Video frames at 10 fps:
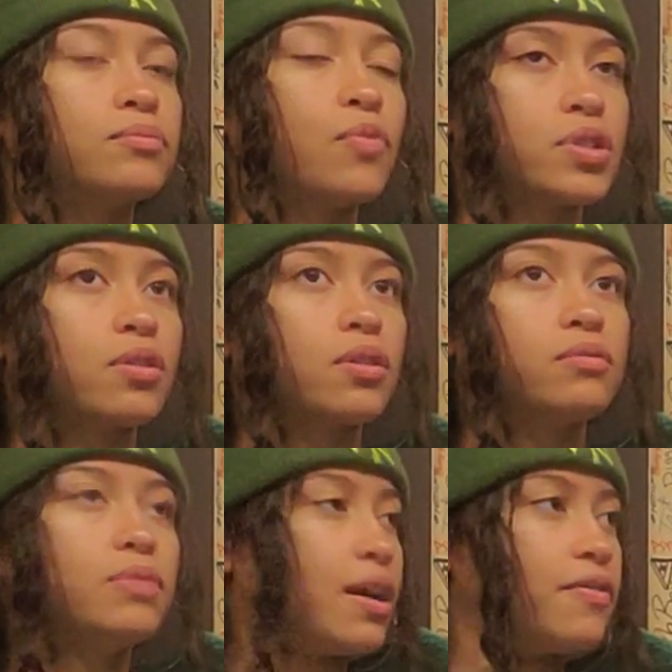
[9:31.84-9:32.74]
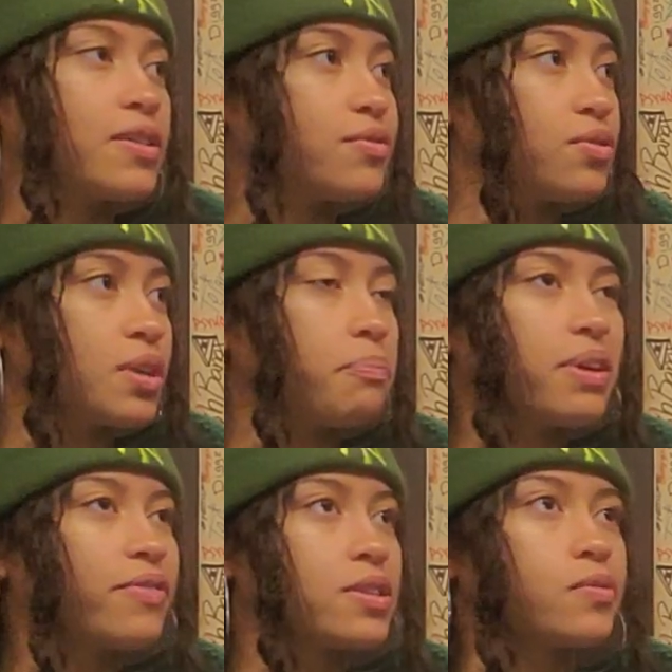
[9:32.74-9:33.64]
festivals, like
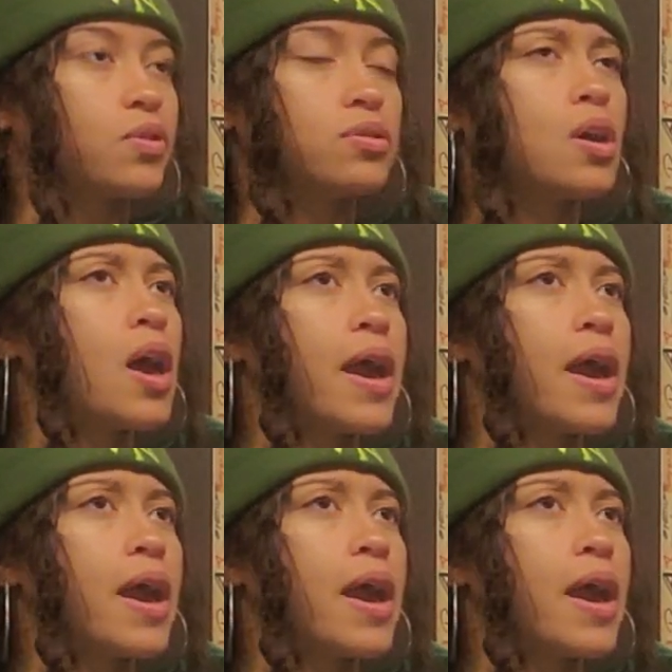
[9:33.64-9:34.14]
big festivals.